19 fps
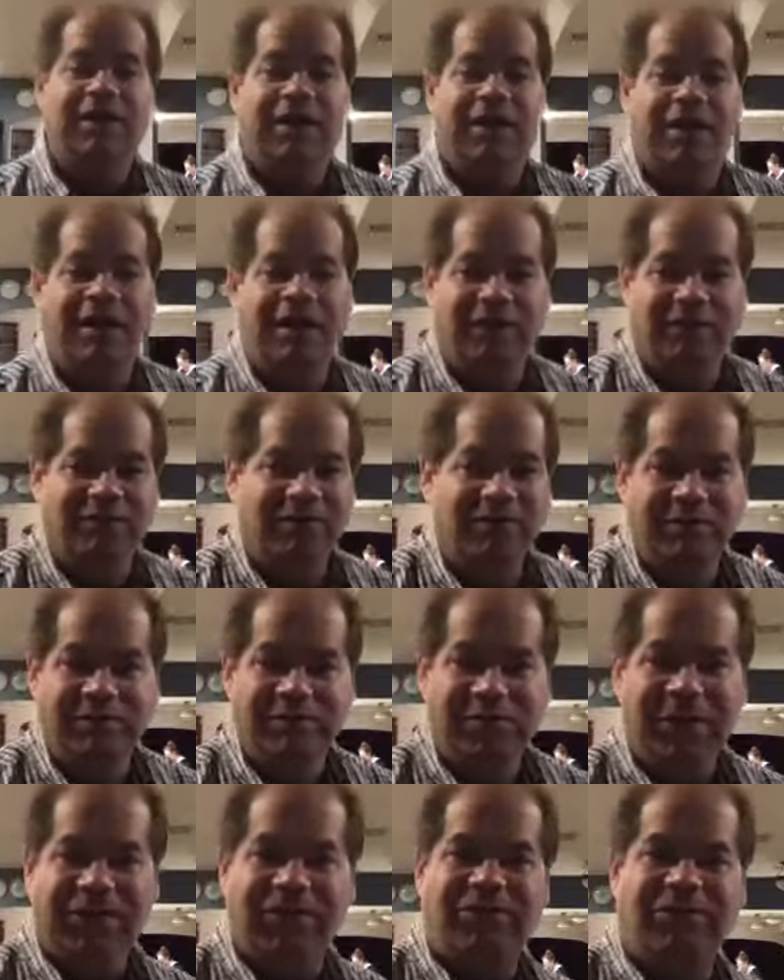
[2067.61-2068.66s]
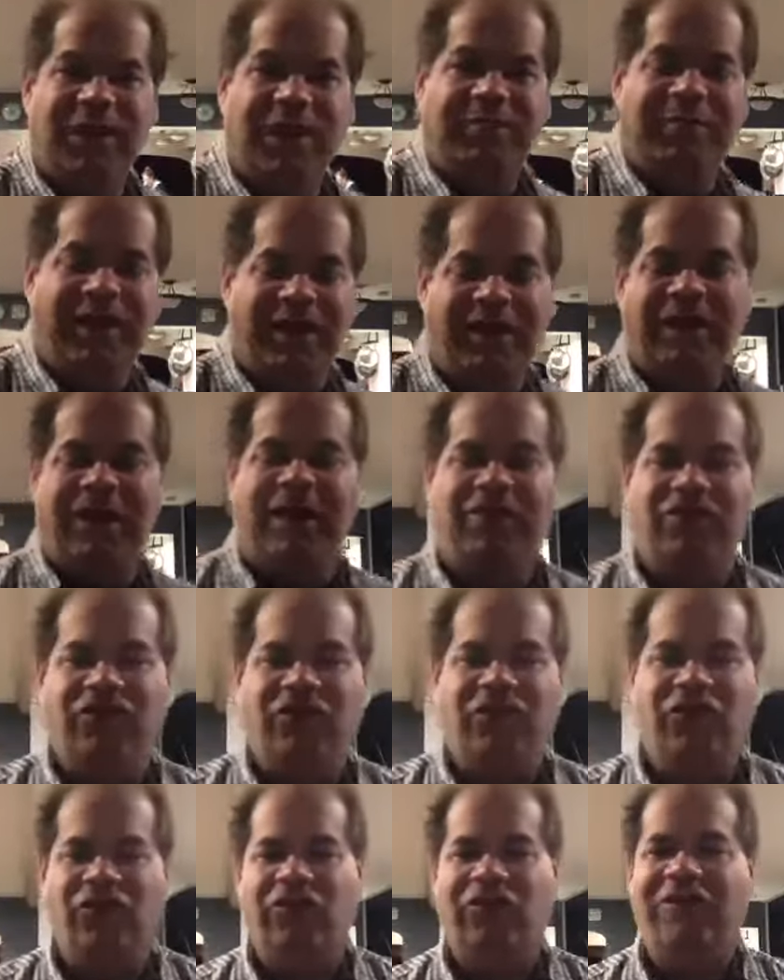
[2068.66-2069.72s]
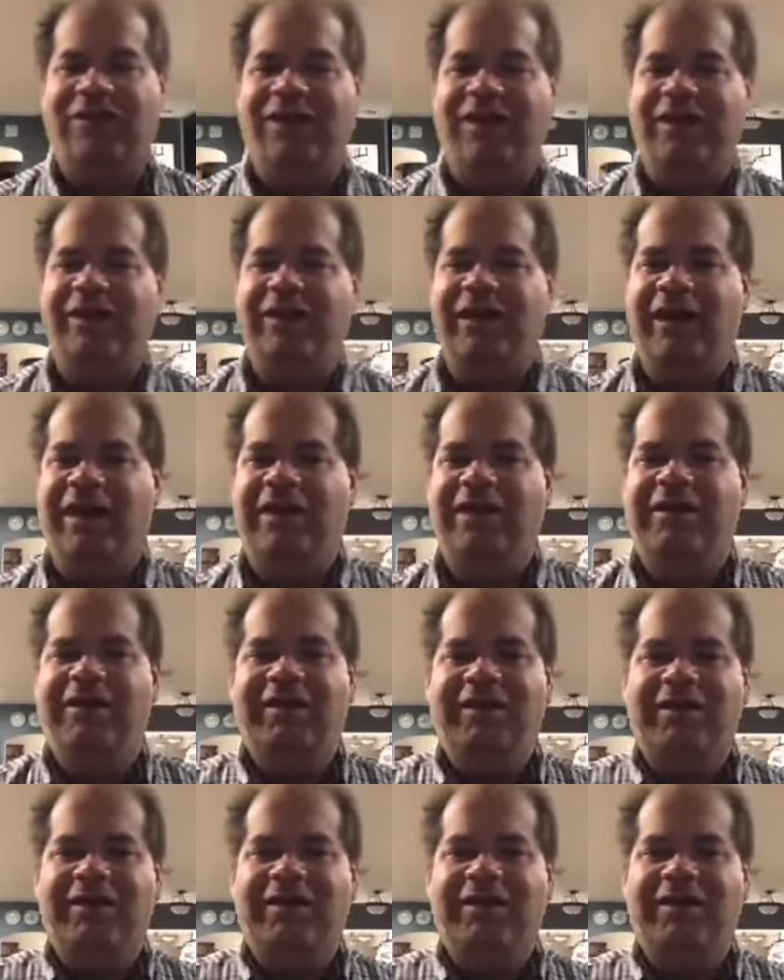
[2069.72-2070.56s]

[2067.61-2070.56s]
um, because my Monday is usually... Uh,